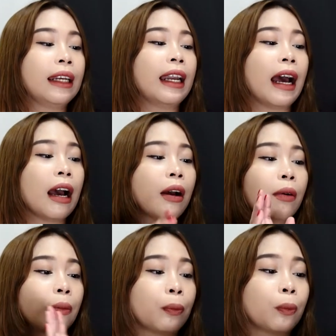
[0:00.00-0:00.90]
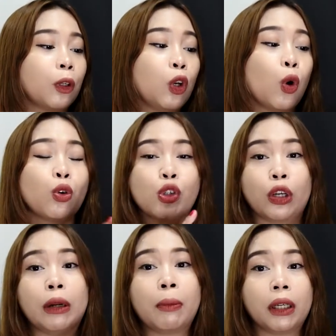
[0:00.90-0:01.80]
na
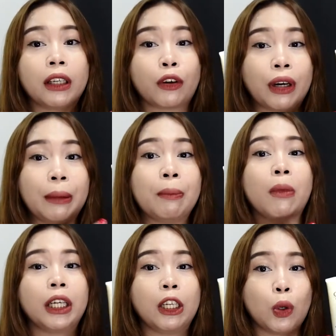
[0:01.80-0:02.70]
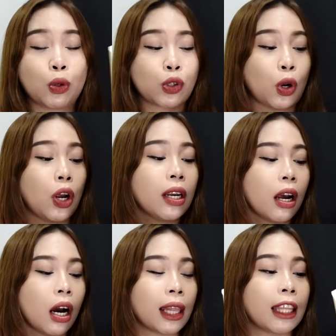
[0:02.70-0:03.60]
lotion, na cream body lotion.
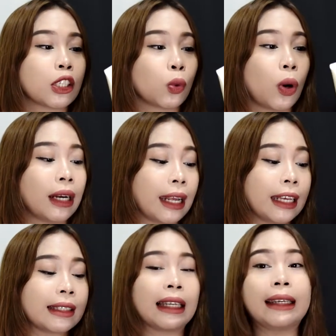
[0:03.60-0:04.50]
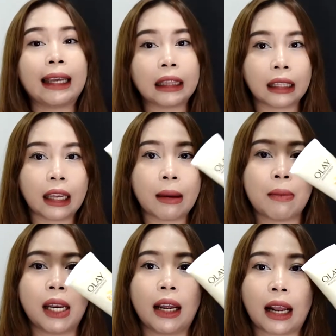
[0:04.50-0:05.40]
This one is
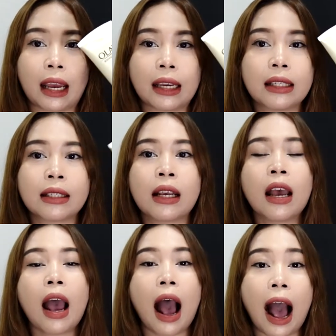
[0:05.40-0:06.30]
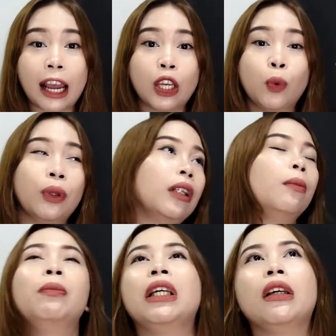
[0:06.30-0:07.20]
90ml lang guys. I
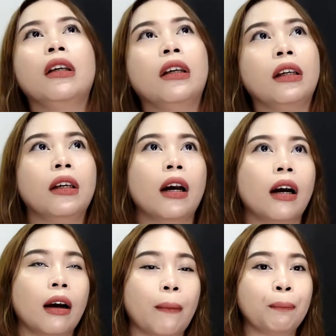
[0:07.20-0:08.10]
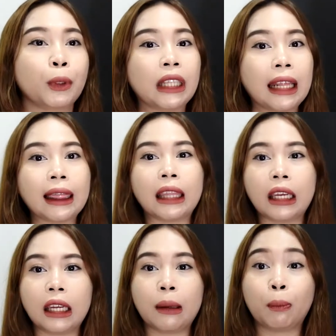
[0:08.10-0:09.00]
will be putting
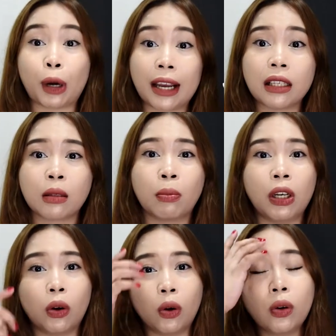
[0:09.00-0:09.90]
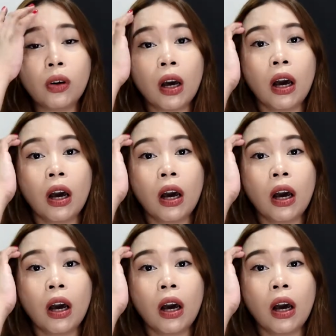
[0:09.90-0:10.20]
the price below